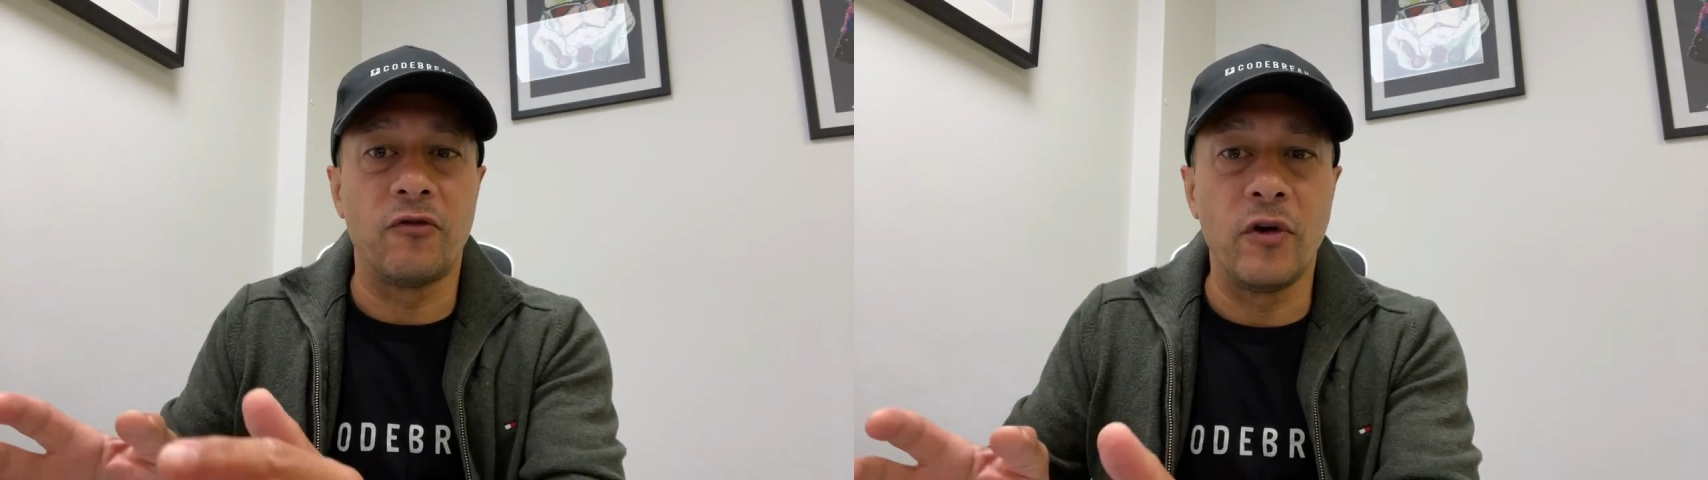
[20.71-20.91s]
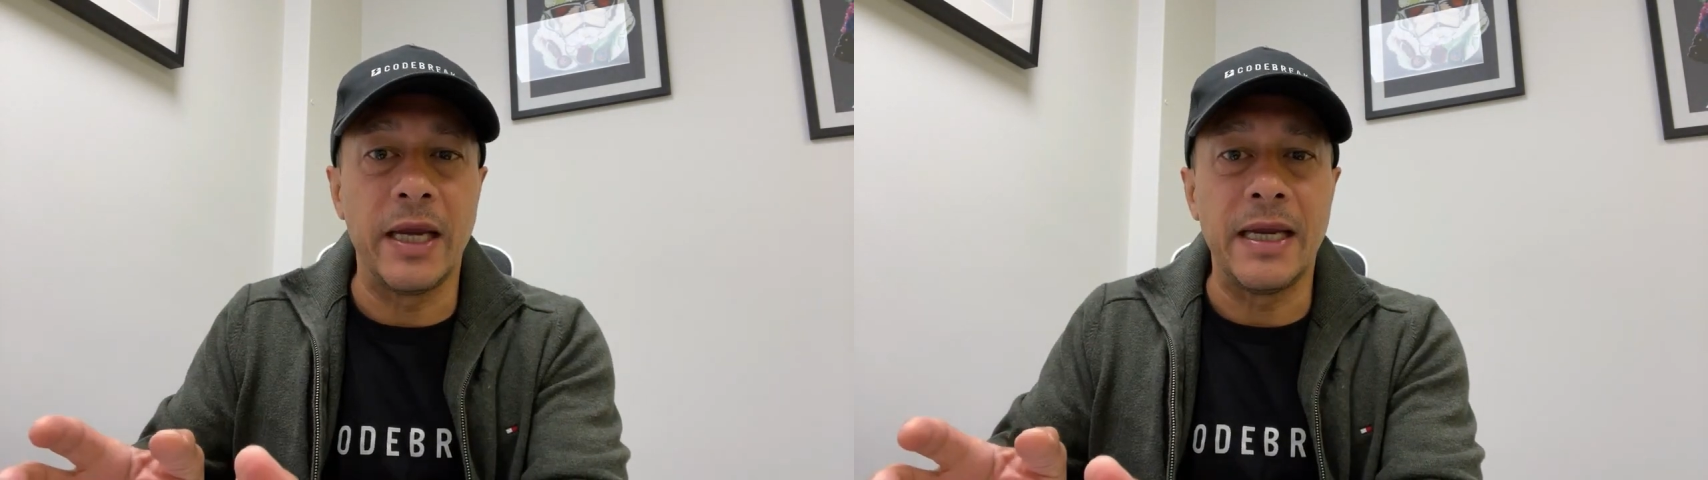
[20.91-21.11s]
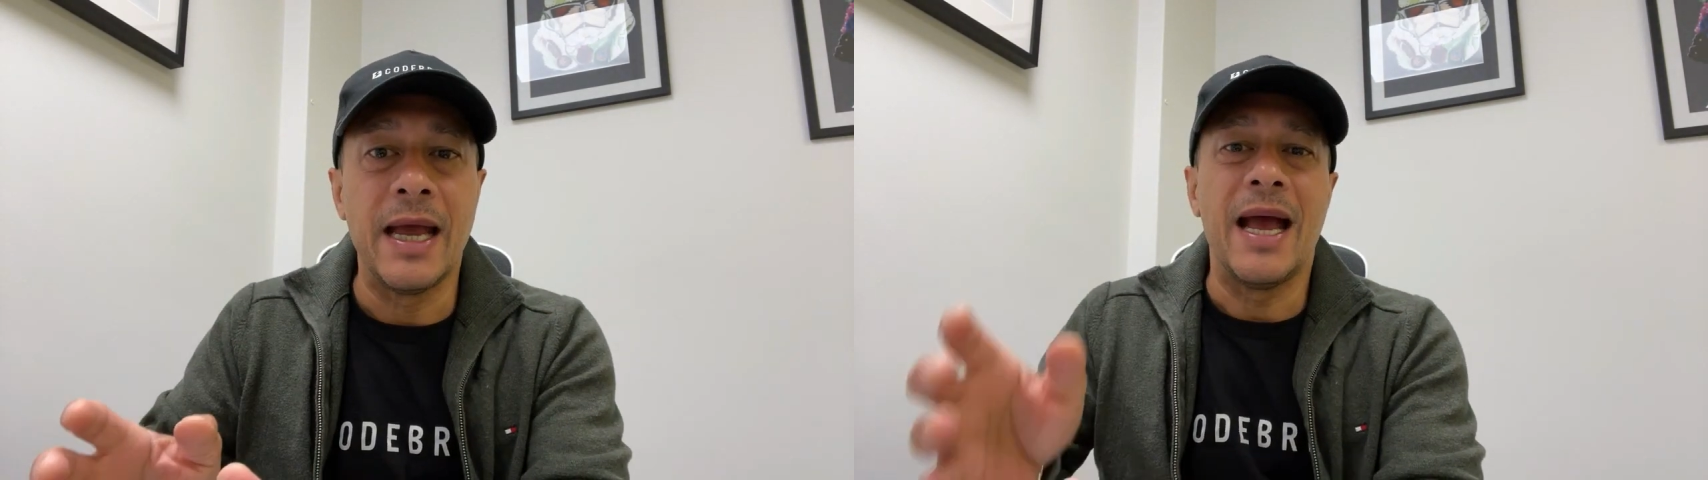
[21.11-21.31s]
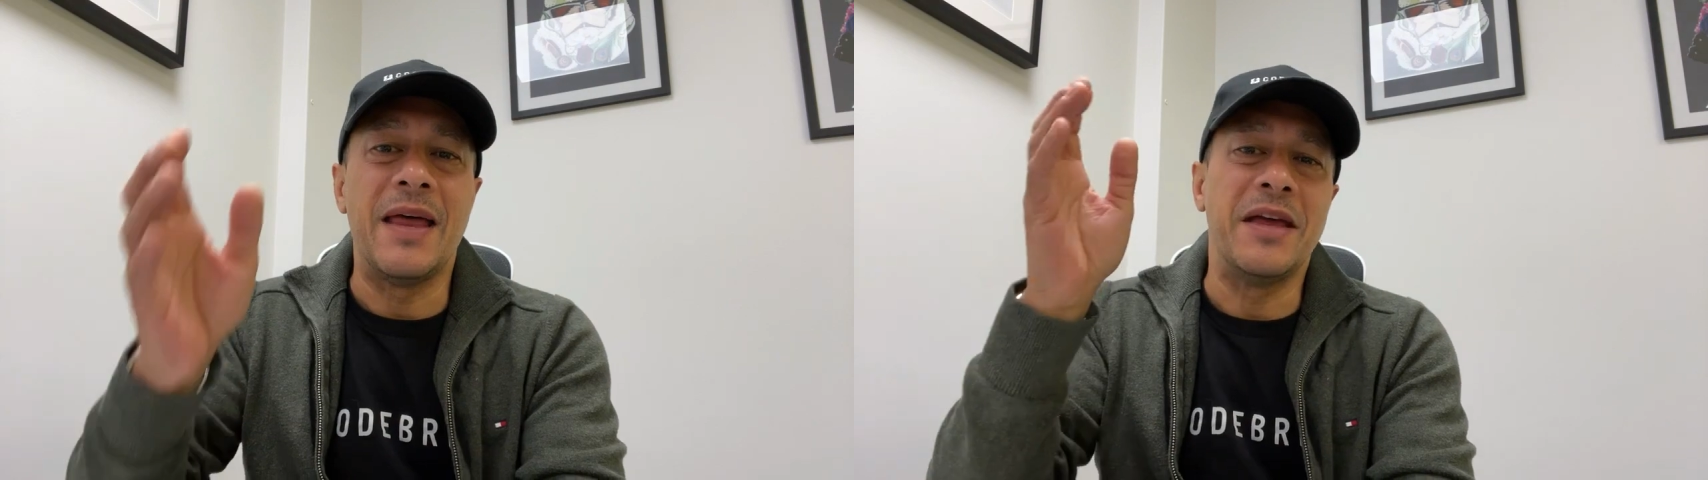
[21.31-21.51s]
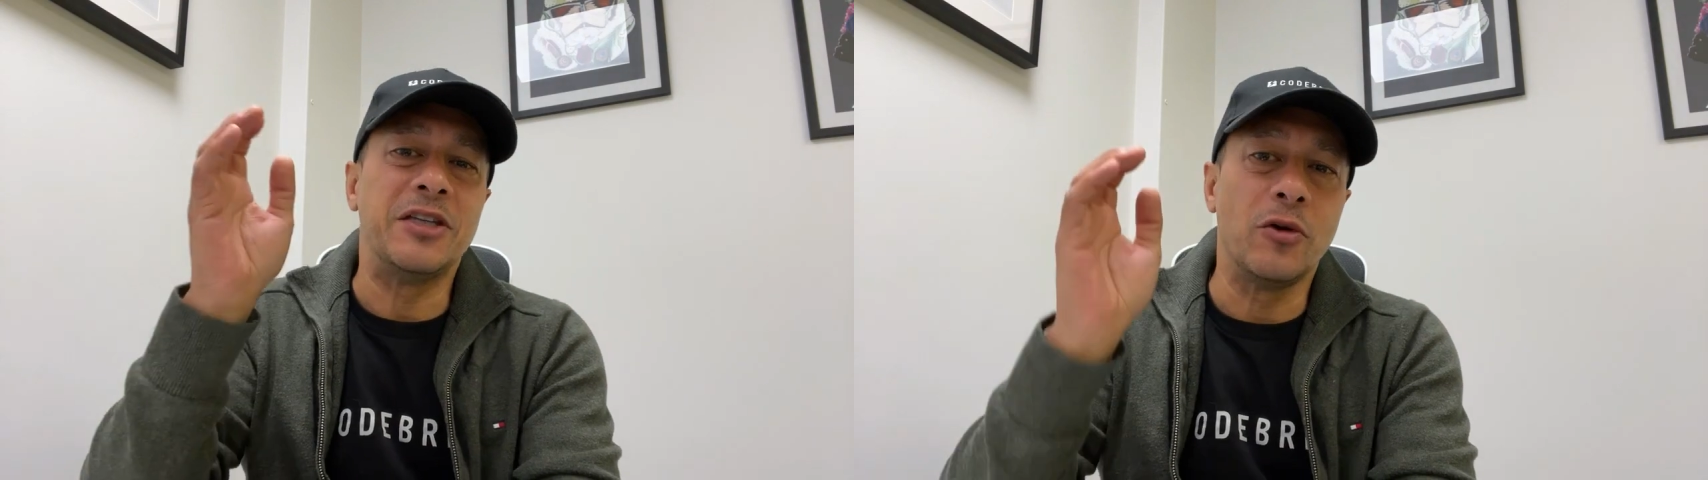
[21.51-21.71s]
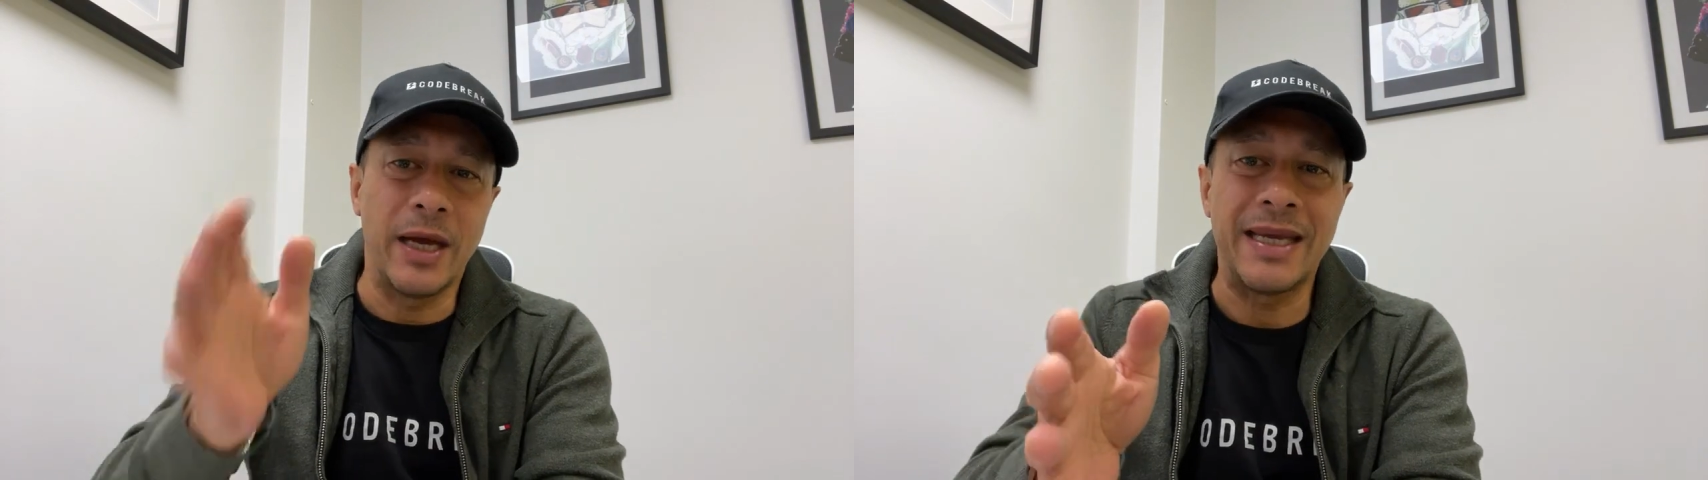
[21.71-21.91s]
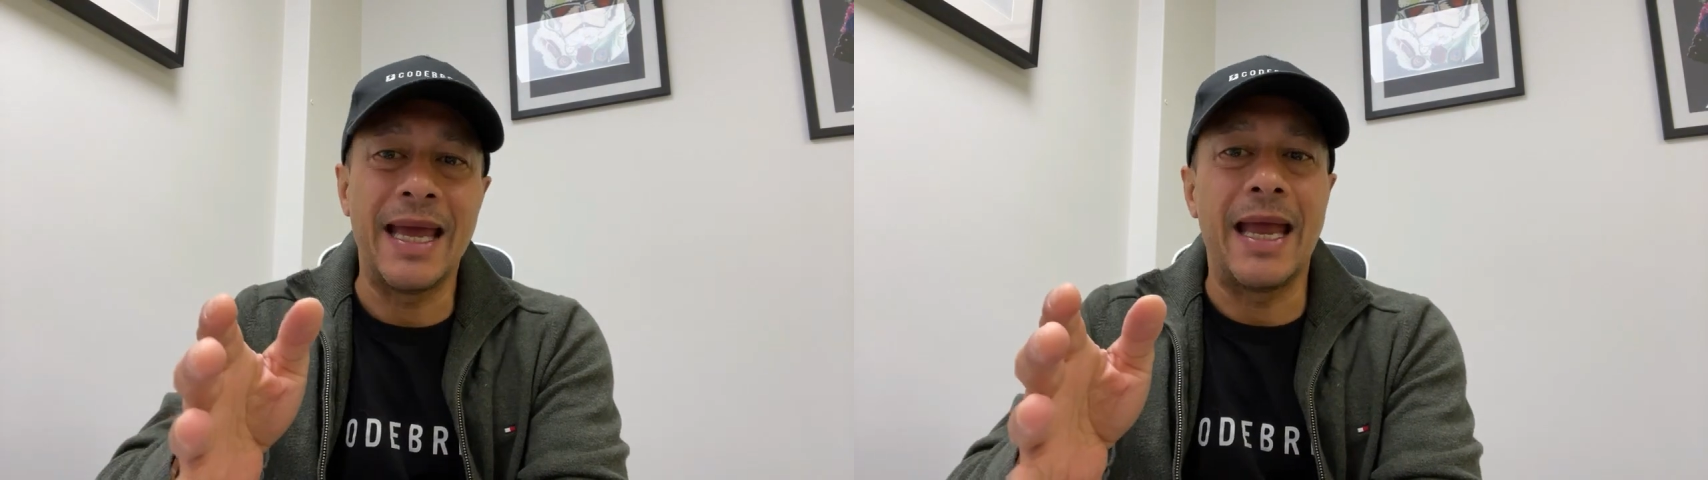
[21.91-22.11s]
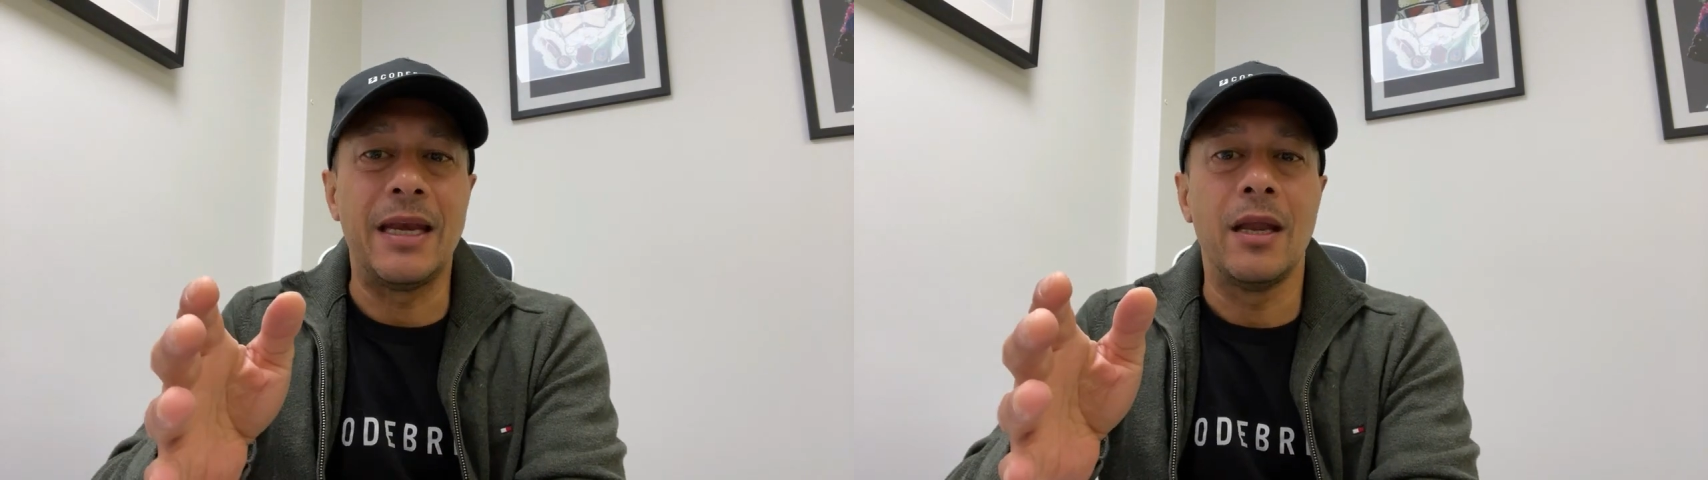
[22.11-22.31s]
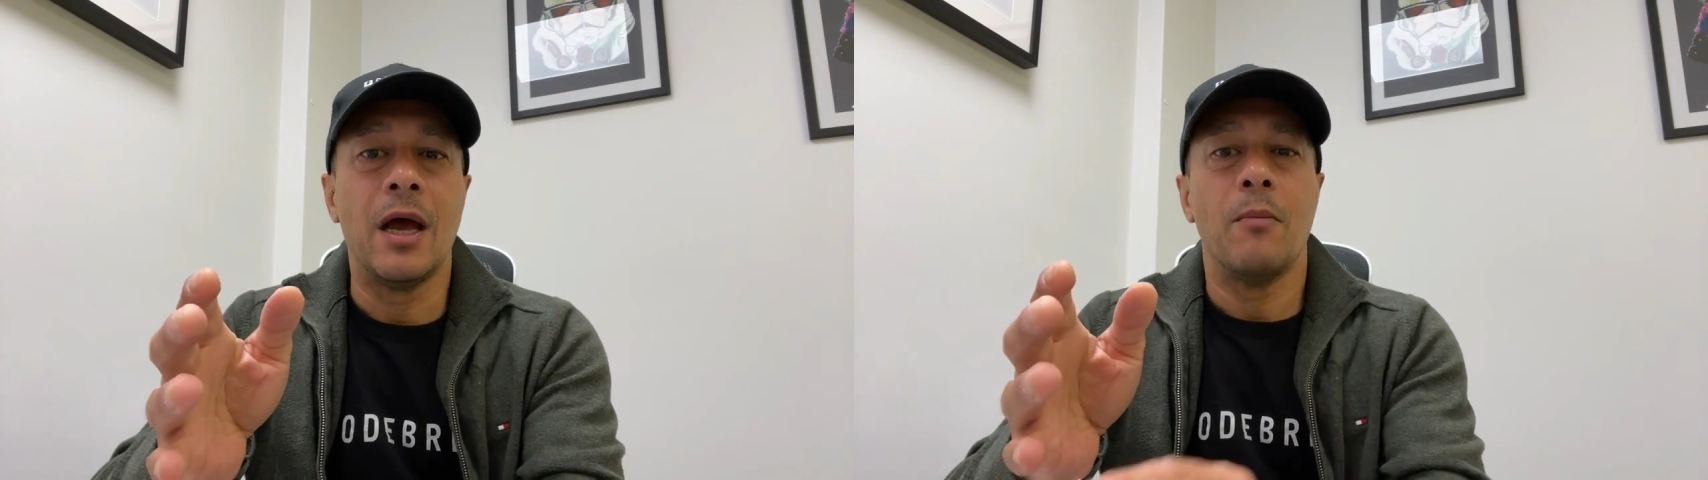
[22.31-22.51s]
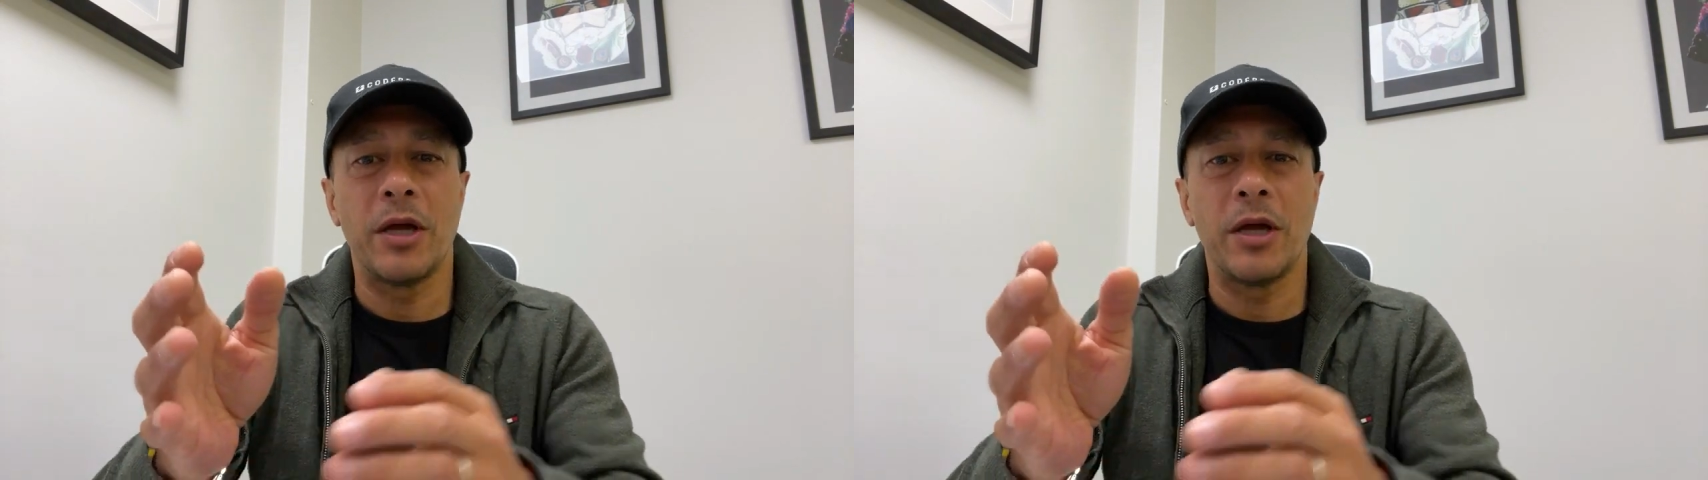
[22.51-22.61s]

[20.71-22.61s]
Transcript: free and then do it again,